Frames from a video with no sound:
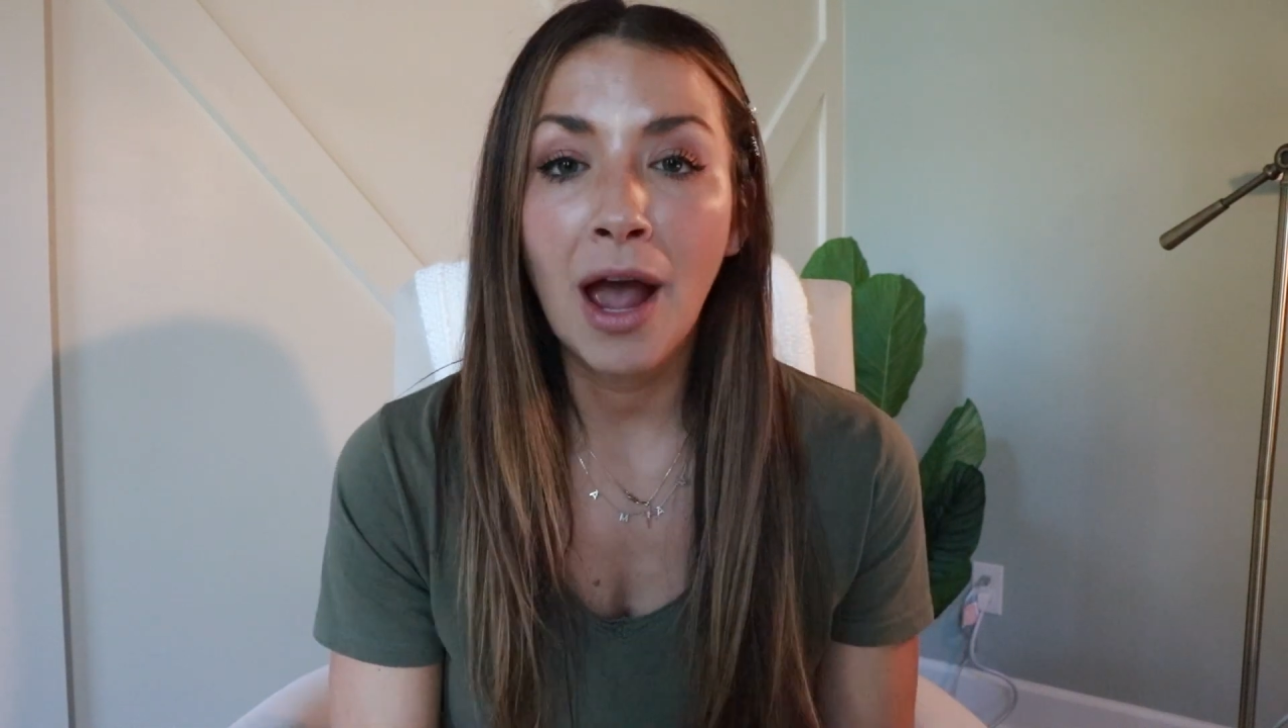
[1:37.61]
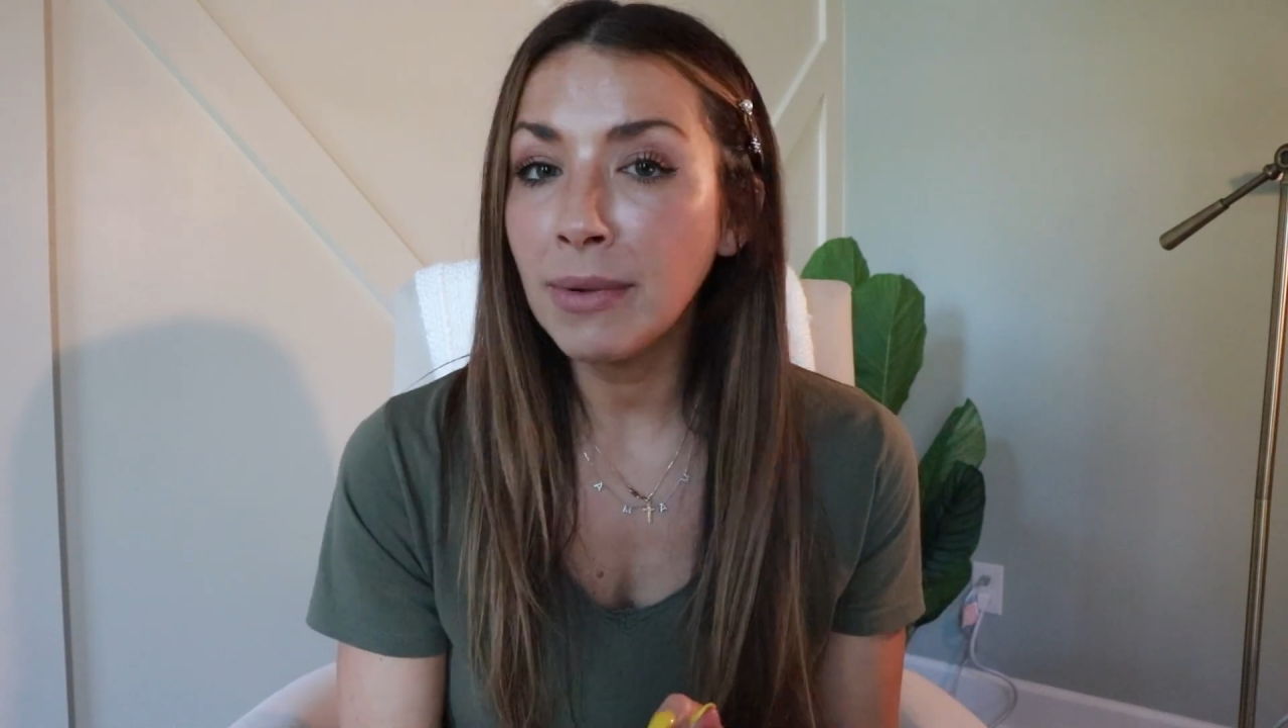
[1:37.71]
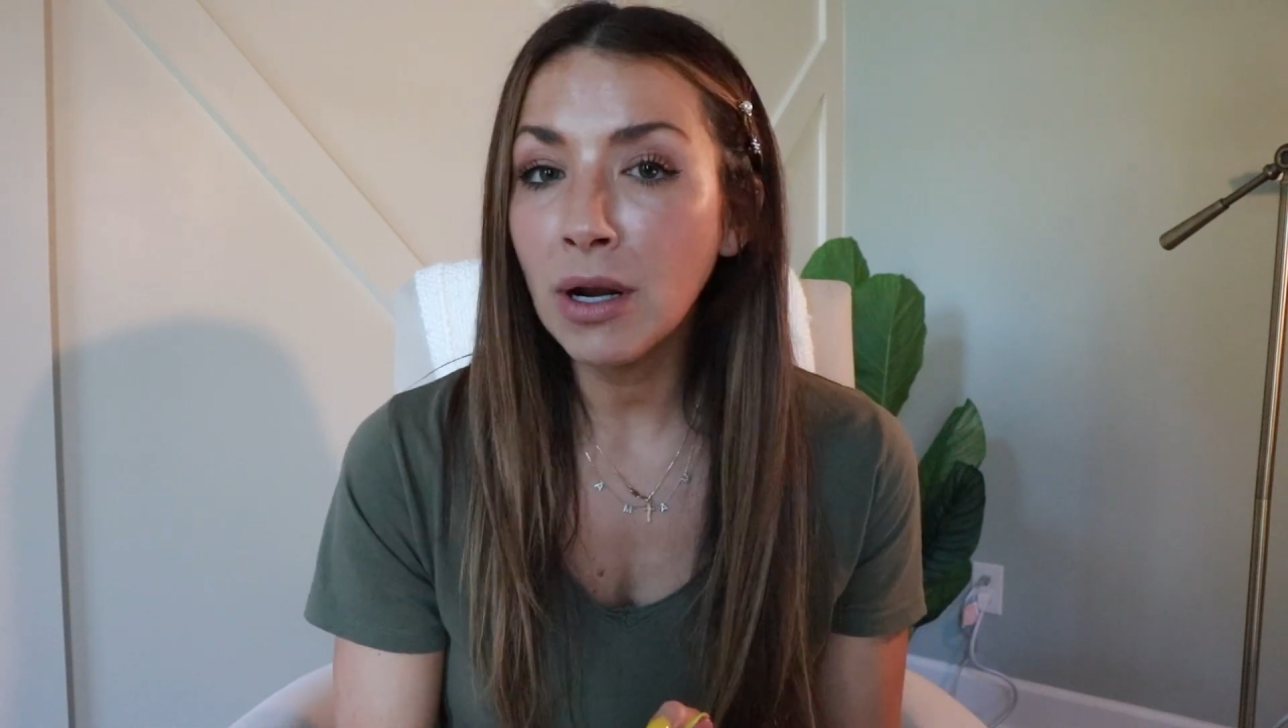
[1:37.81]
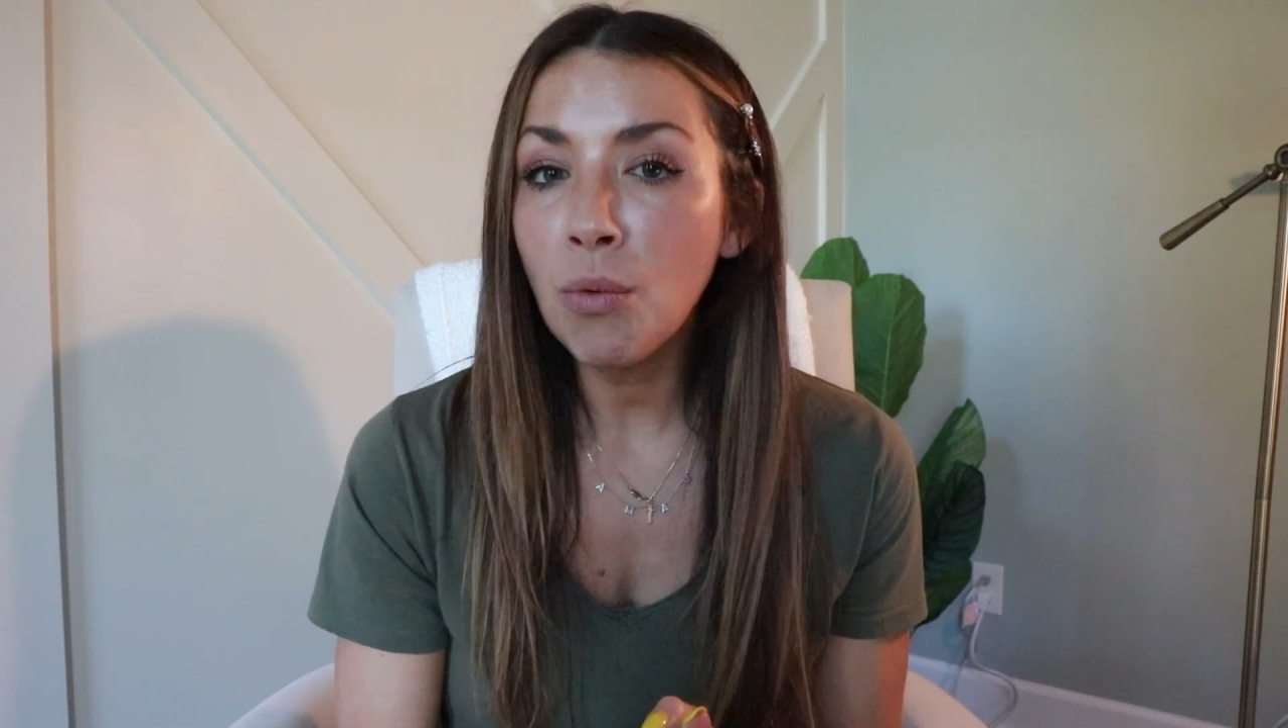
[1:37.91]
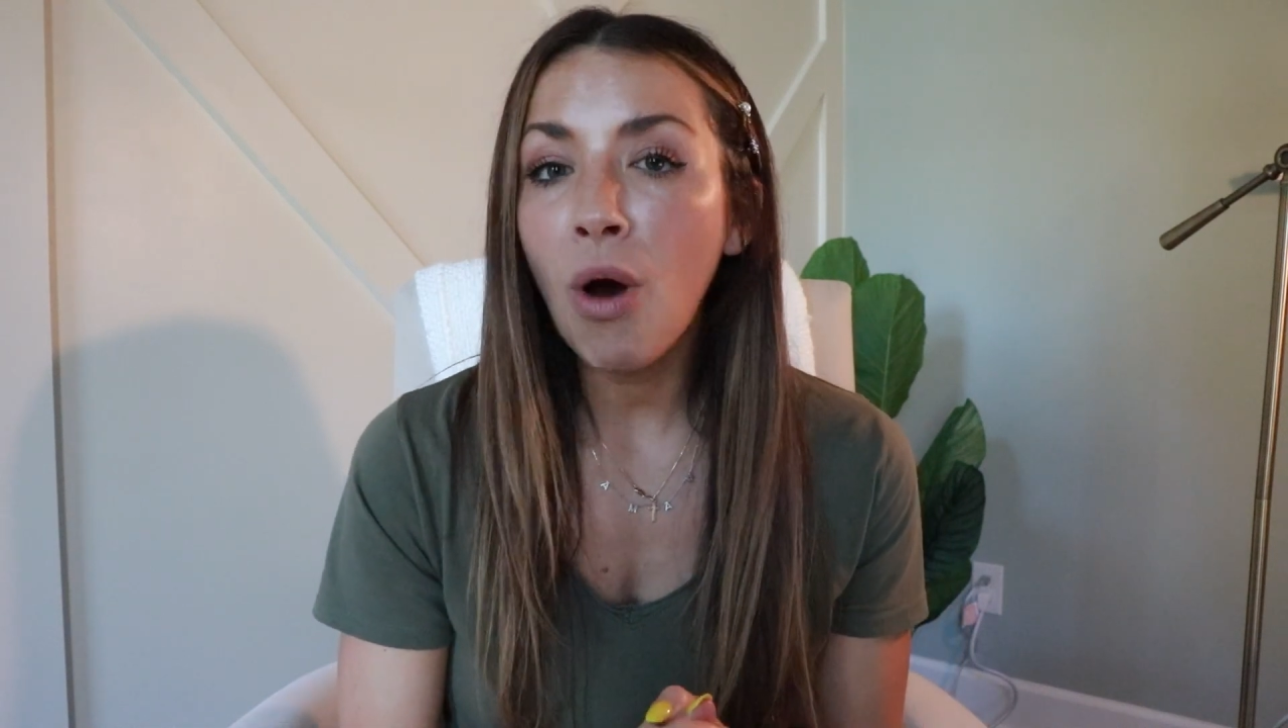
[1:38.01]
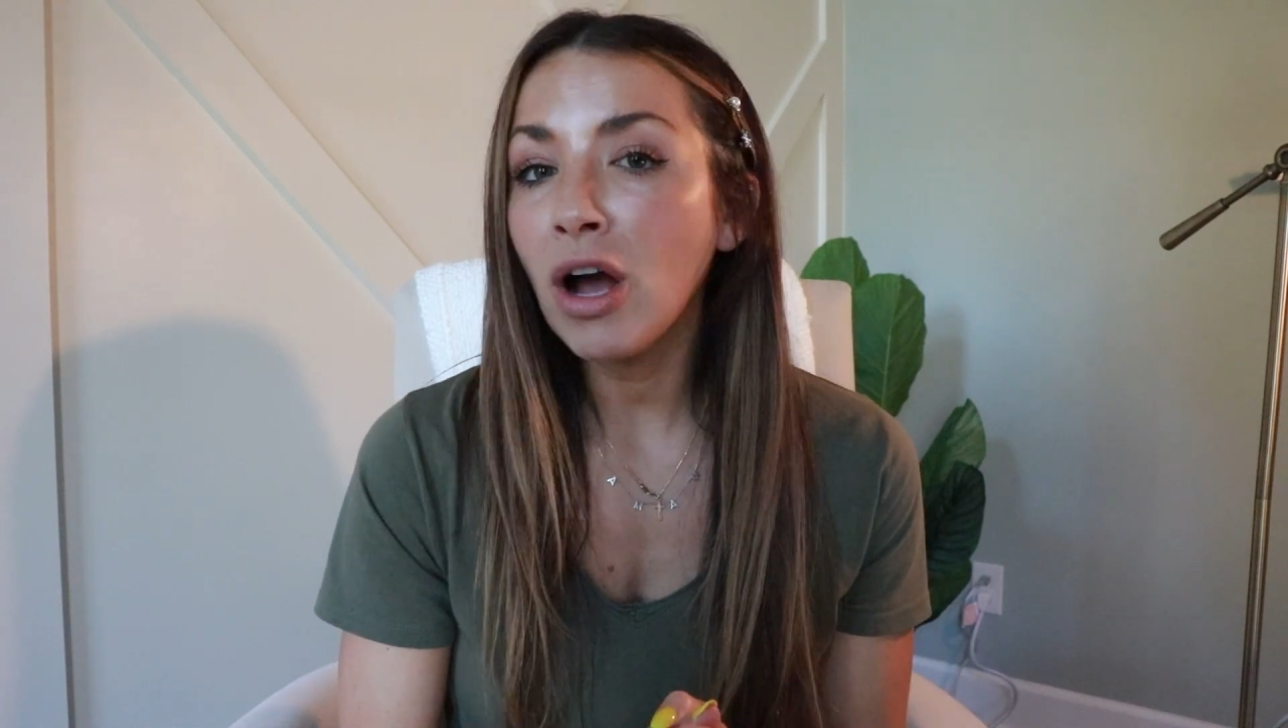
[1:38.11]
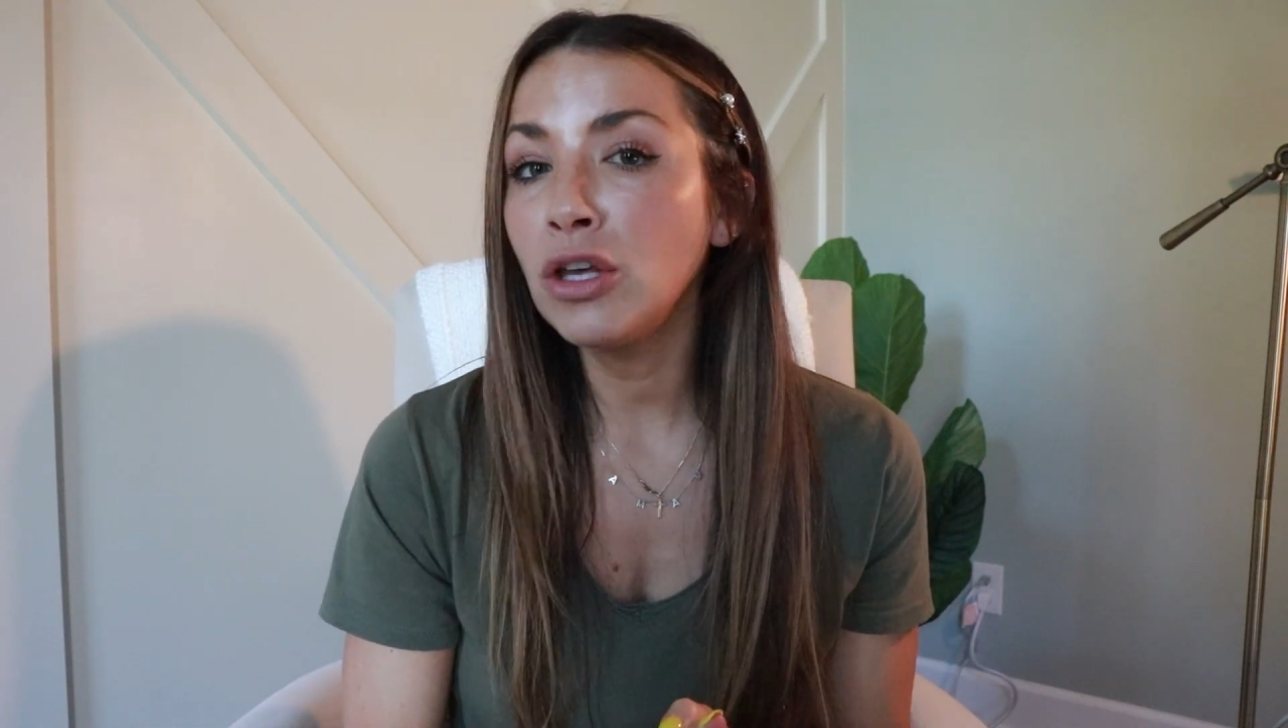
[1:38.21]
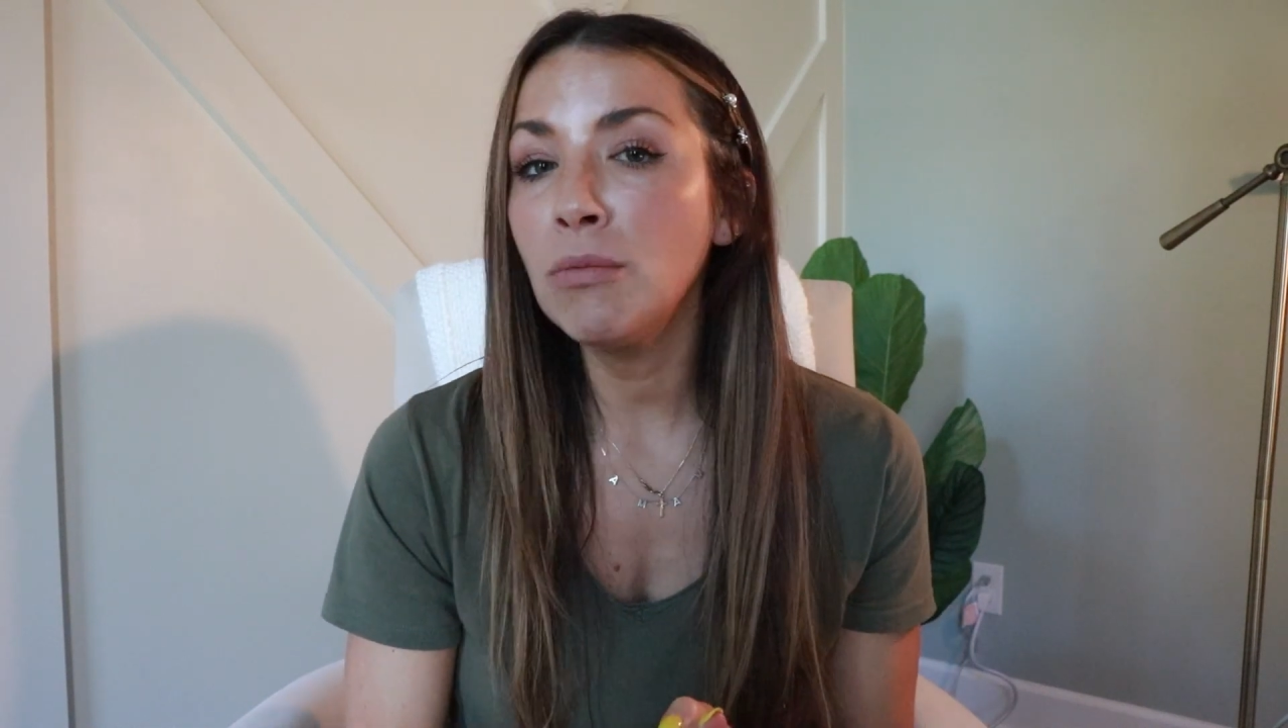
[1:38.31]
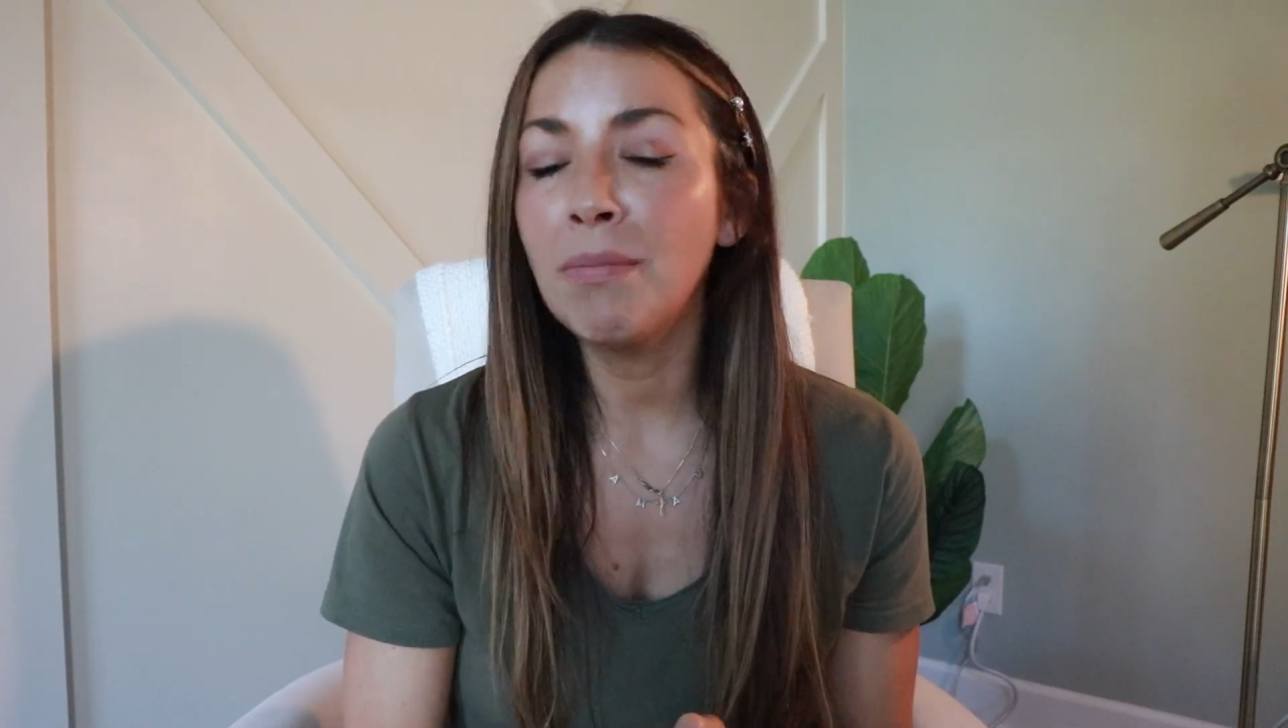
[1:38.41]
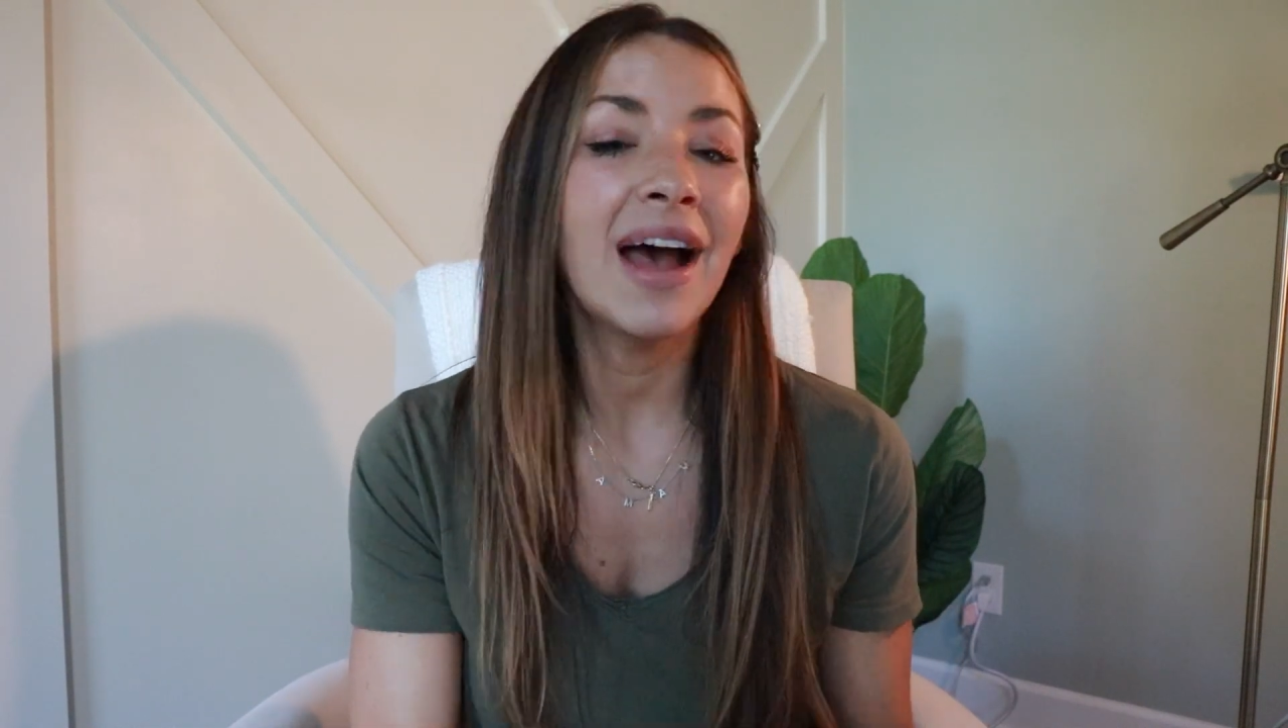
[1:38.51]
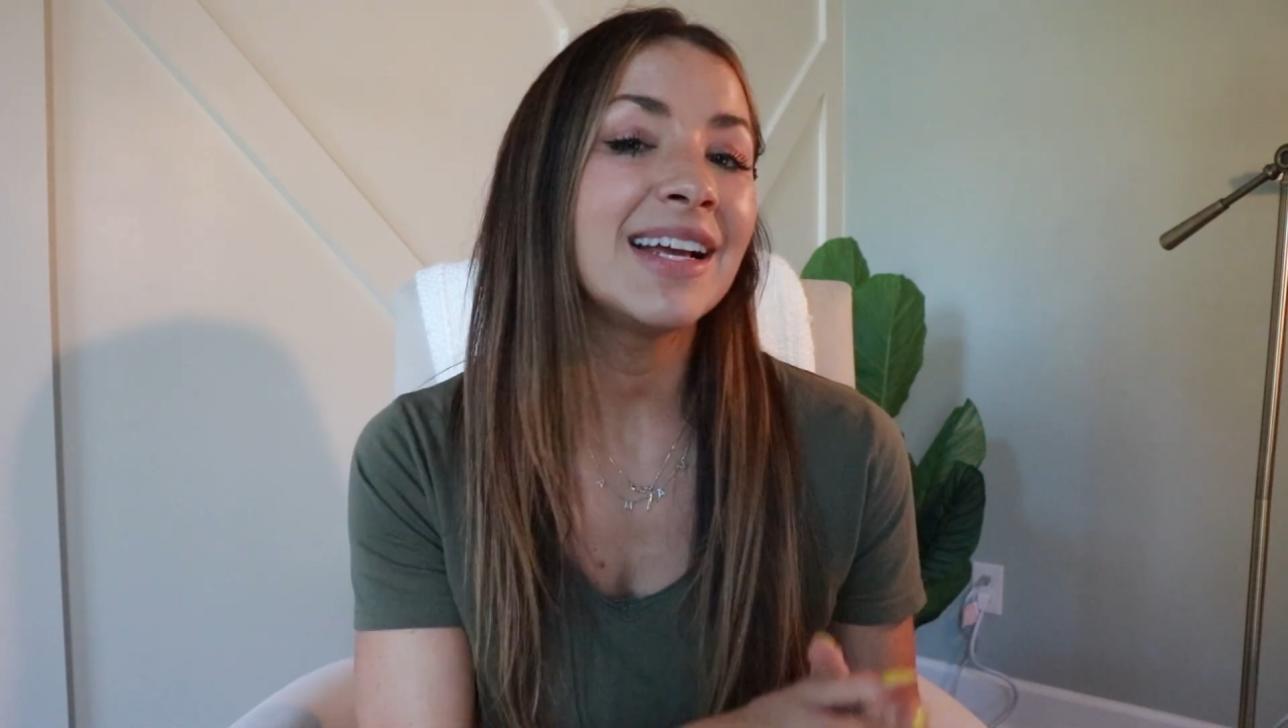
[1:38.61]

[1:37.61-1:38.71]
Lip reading: I'm gonna walk you